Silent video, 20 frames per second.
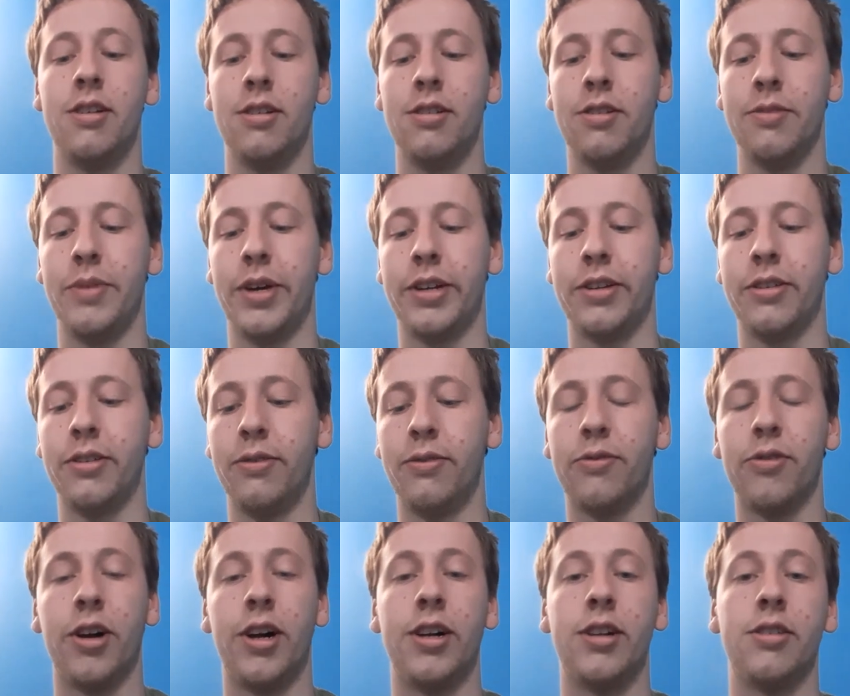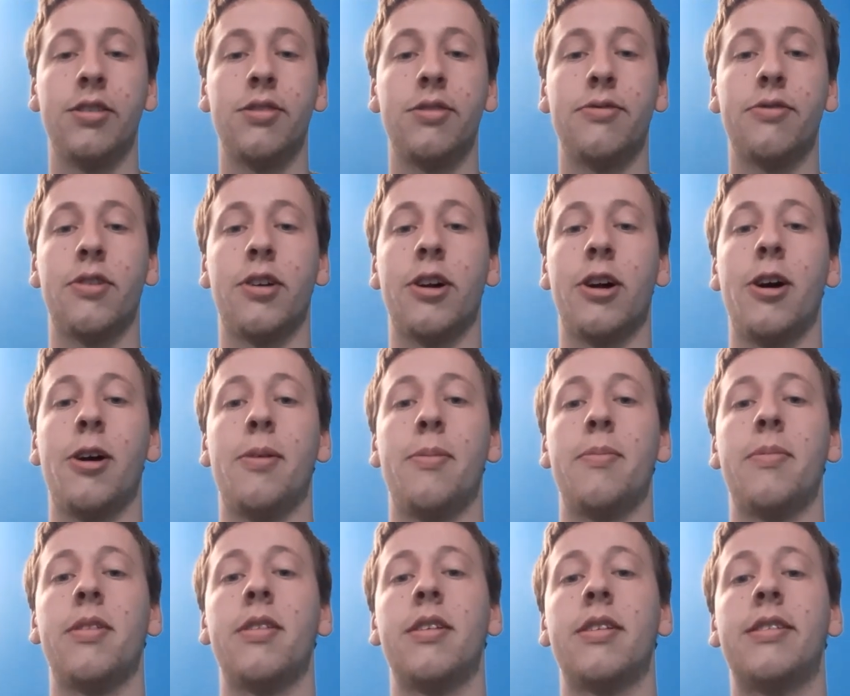to make new friends from
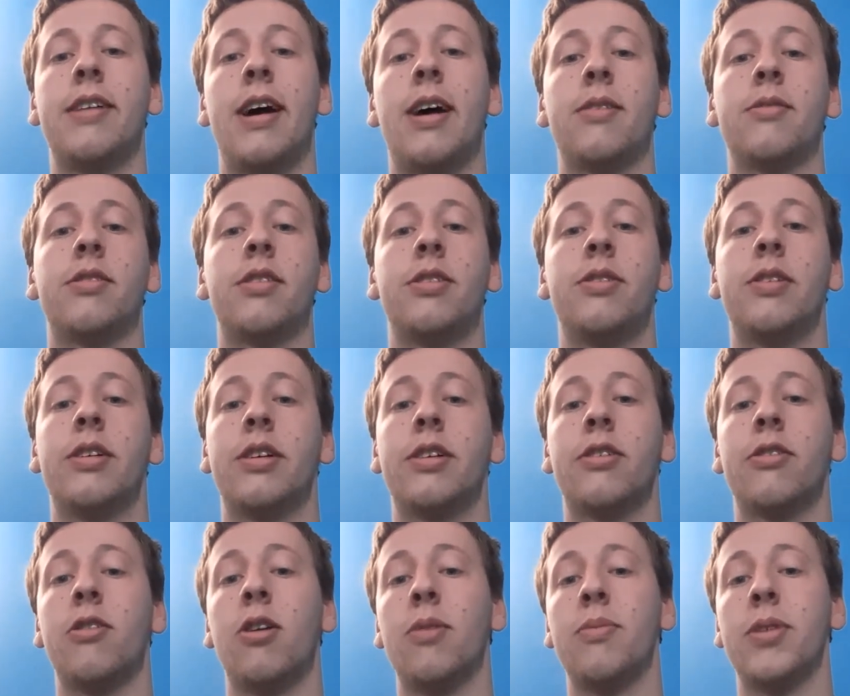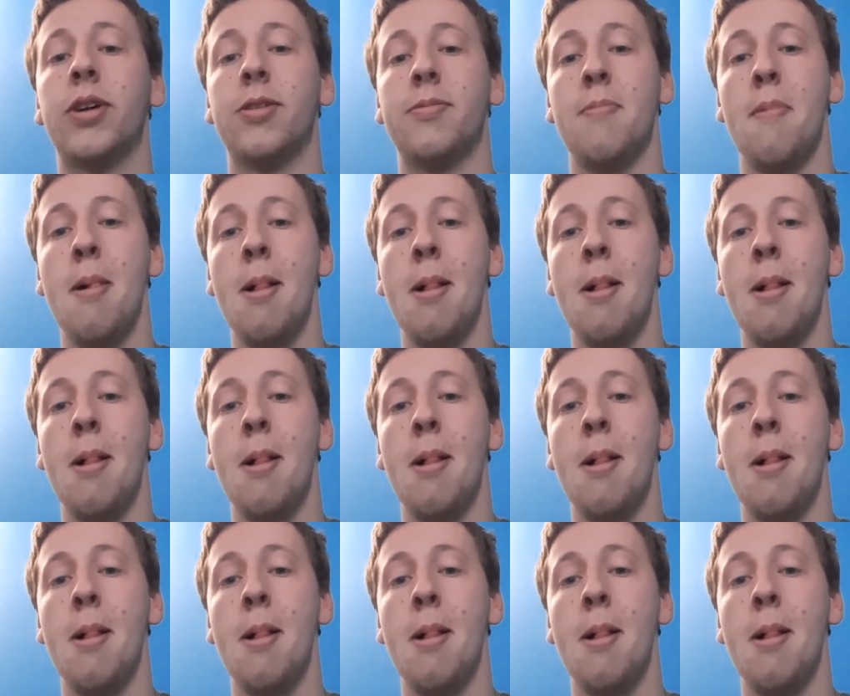the towns that you didn't grow up in.